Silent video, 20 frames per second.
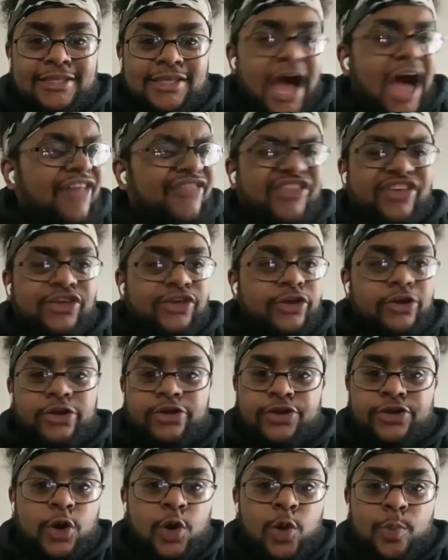I think you're
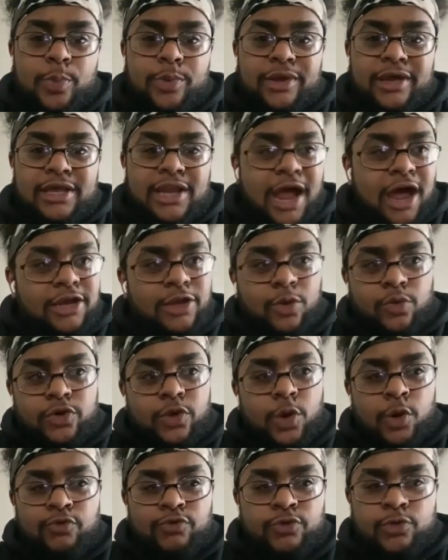dope and I don't
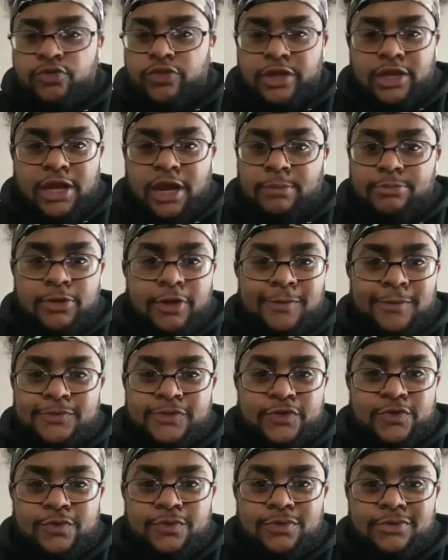know if you think I'm dope
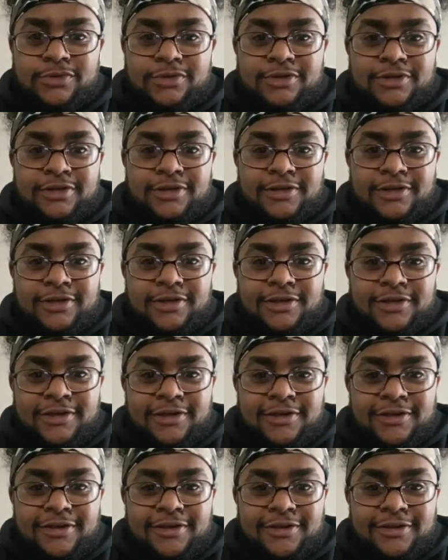too.
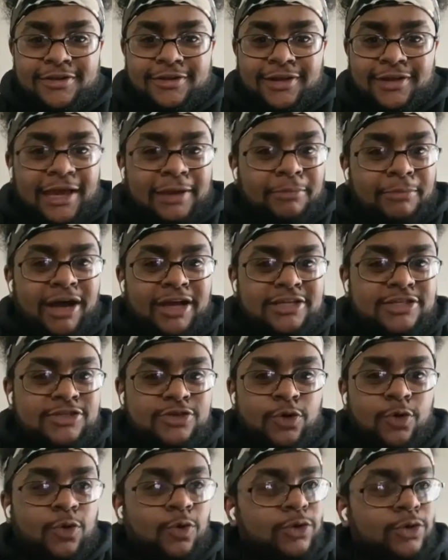Like my
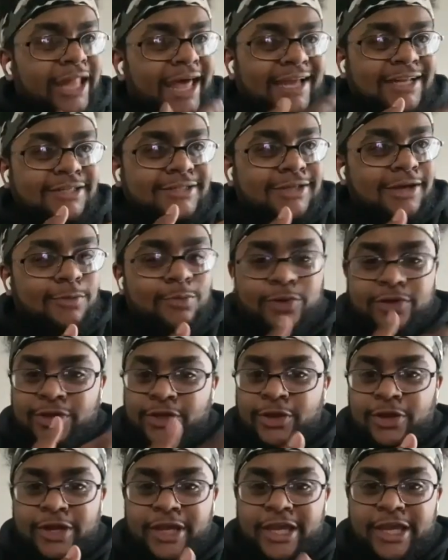soul lights up when
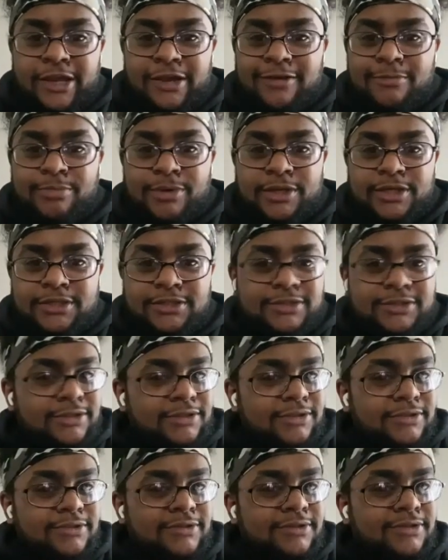you're here, but
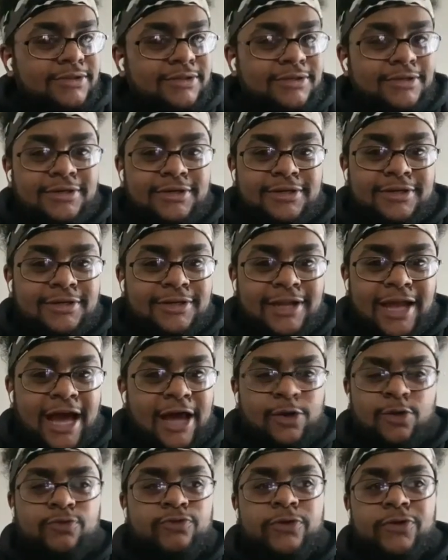
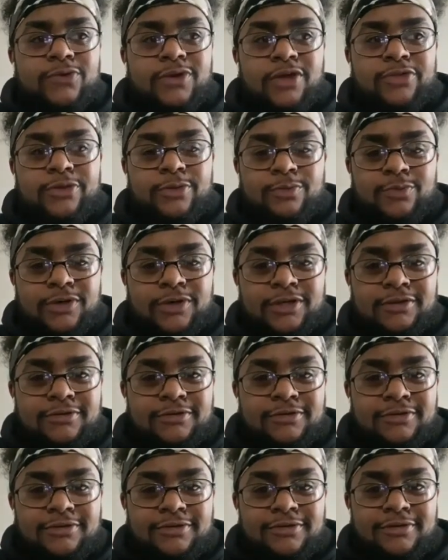I don't feel nothing
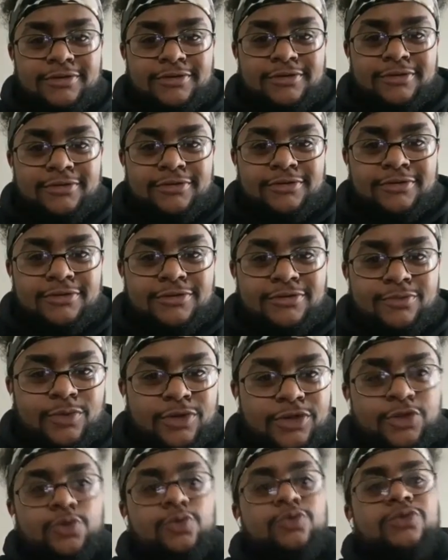
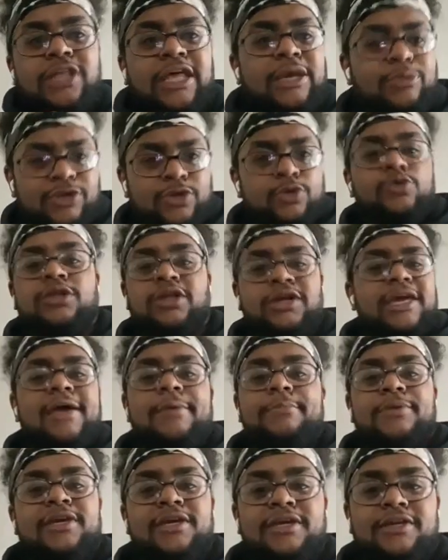when you look
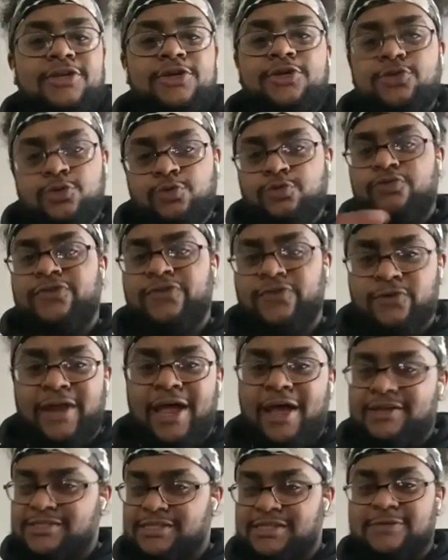at me. Do you feel
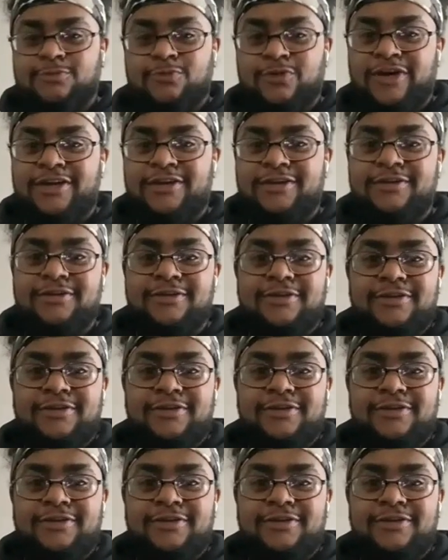that same way?